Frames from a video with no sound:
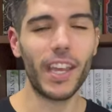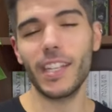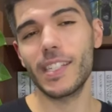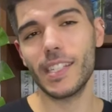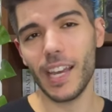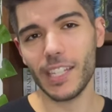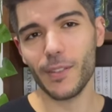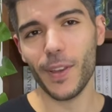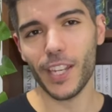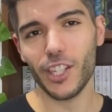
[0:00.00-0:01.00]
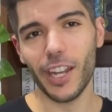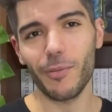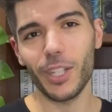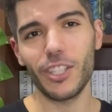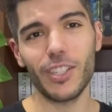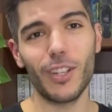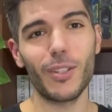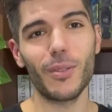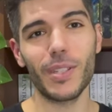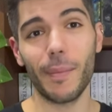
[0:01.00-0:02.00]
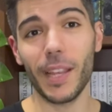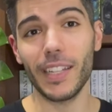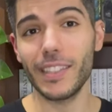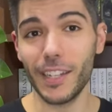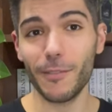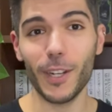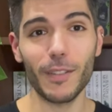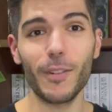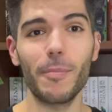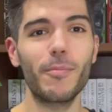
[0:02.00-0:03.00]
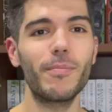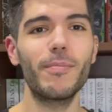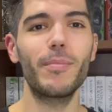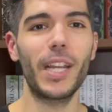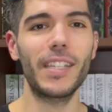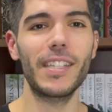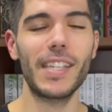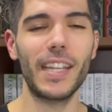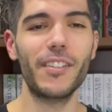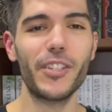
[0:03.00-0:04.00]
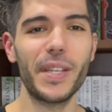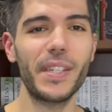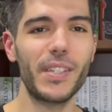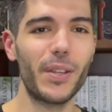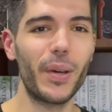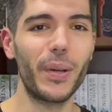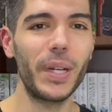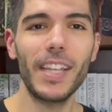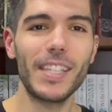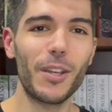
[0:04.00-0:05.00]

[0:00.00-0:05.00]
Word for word: It's science fiction, which is also something different from Brandon Sanderson, so it's